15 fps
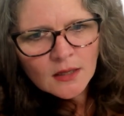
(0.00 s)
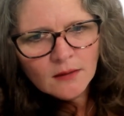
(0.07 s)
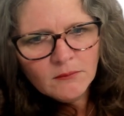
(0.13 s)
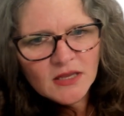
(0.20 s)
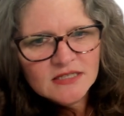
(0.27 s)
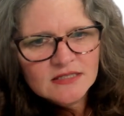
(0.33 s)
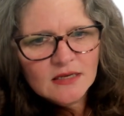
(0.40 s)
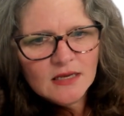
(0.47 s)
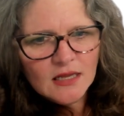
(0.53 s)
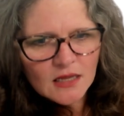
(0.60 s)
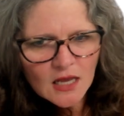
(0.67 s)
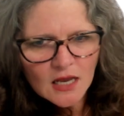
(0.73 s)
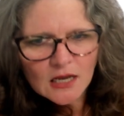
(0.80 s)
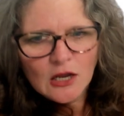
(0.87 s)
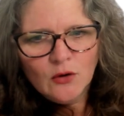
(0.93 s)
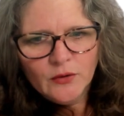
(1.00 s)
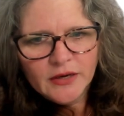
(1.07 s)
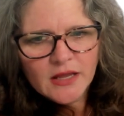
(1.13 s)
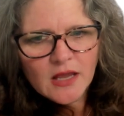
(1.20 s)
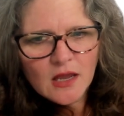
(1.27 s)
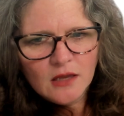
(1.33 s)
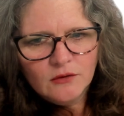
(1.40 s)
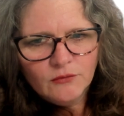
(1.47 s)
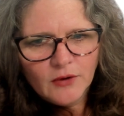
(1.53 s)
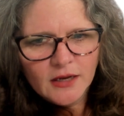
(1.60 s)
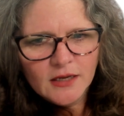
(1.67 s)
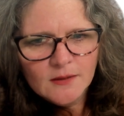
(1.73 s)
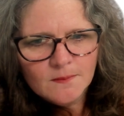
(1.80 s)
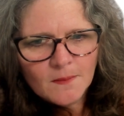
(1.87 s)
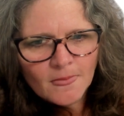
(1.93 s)
It means I got a lot going on,
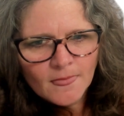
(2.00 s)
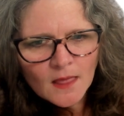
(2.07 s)
right?